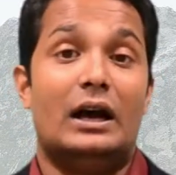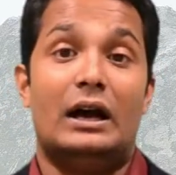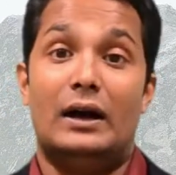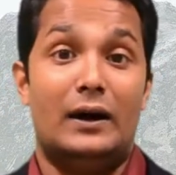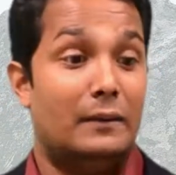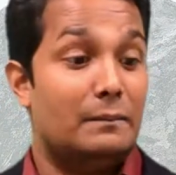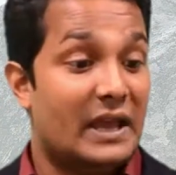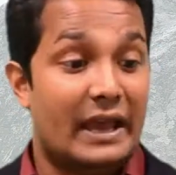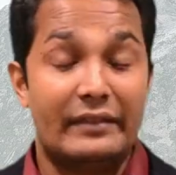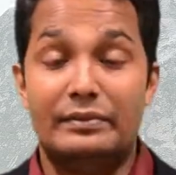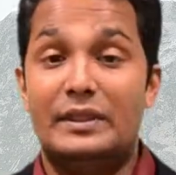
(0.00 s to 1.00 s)

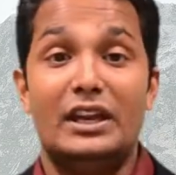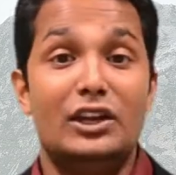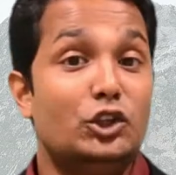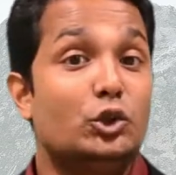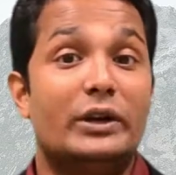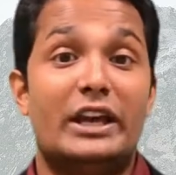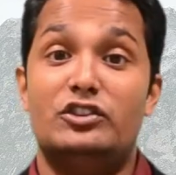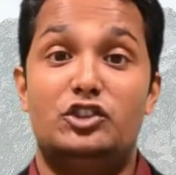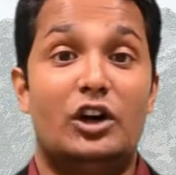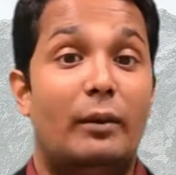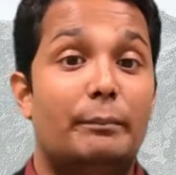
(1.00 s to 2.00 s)
And then you can
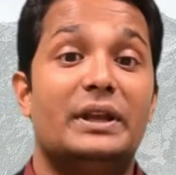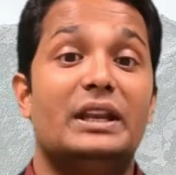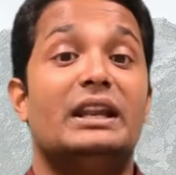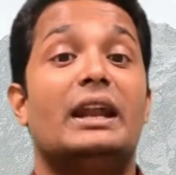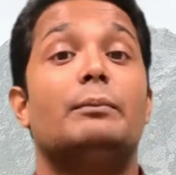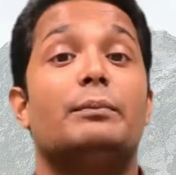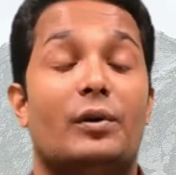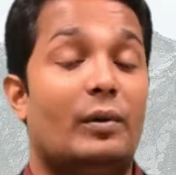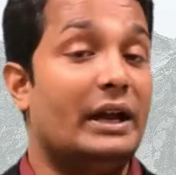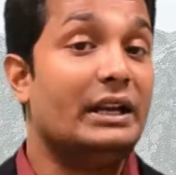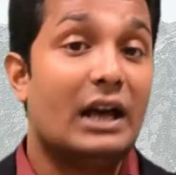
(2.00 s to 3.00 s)
jump in and
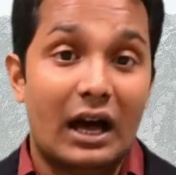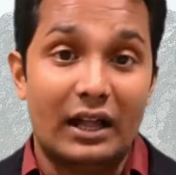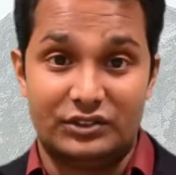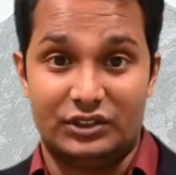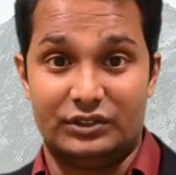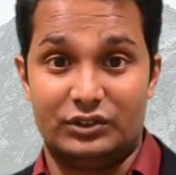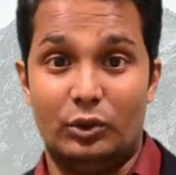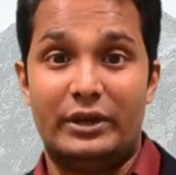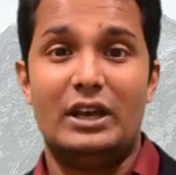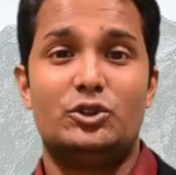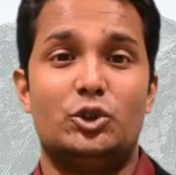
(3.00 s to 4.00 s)
provide answers,
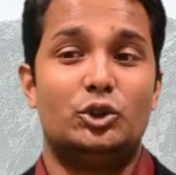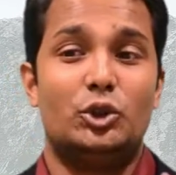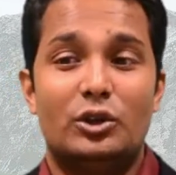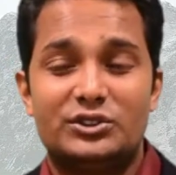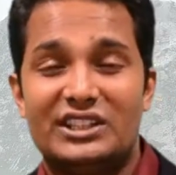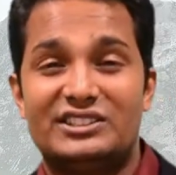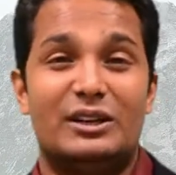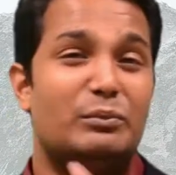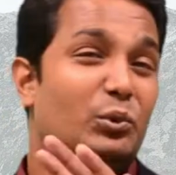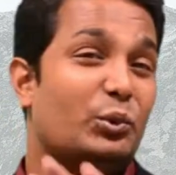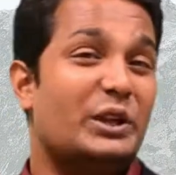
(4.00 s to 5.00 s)
okay? So those are
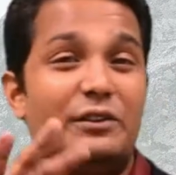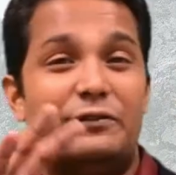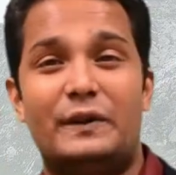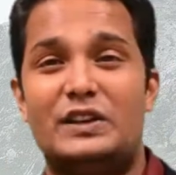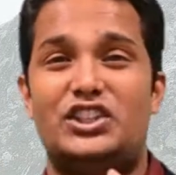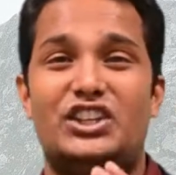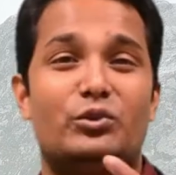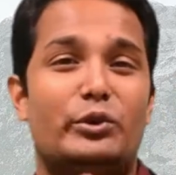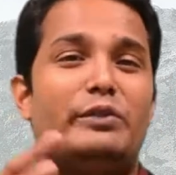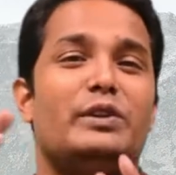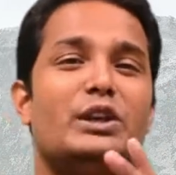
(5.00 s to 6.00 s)
some refreshing
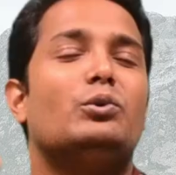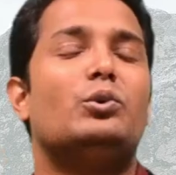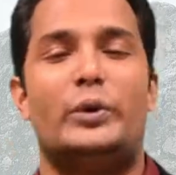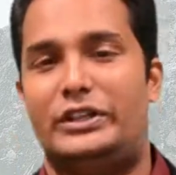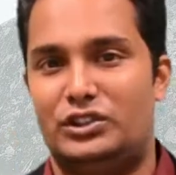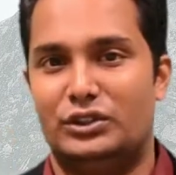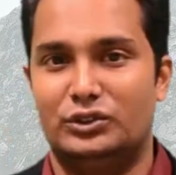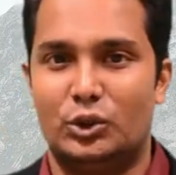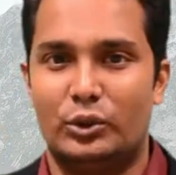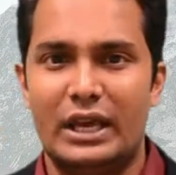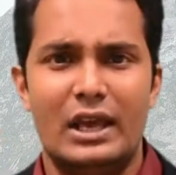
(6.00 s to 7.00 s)
review questions,
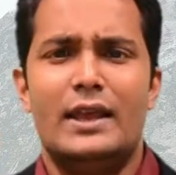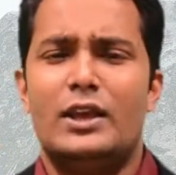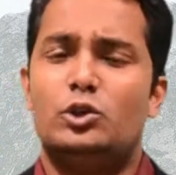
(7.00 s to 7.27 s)
okay?